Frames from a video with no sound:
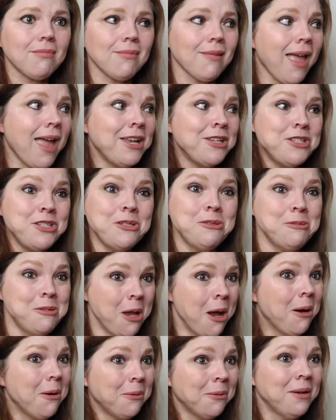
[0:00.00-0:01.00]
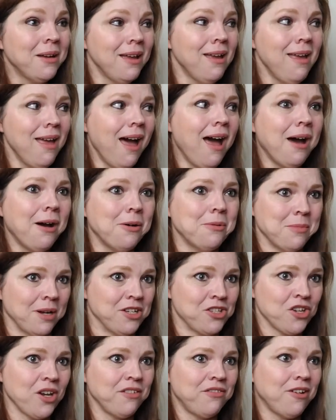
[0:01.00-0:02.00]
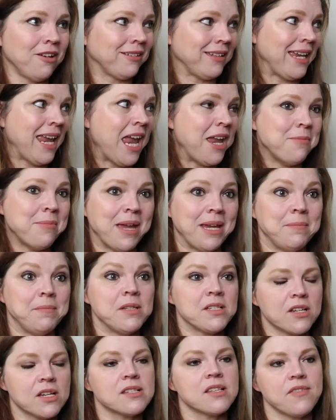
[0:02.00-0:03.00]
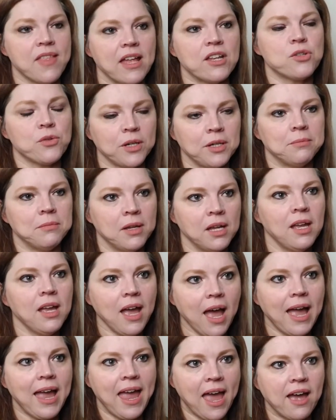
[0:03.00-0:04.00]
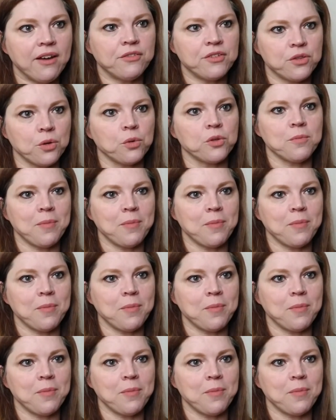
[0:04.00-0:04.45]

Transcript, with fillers: and you know how much I fucking hate babies because of that dream I have with all the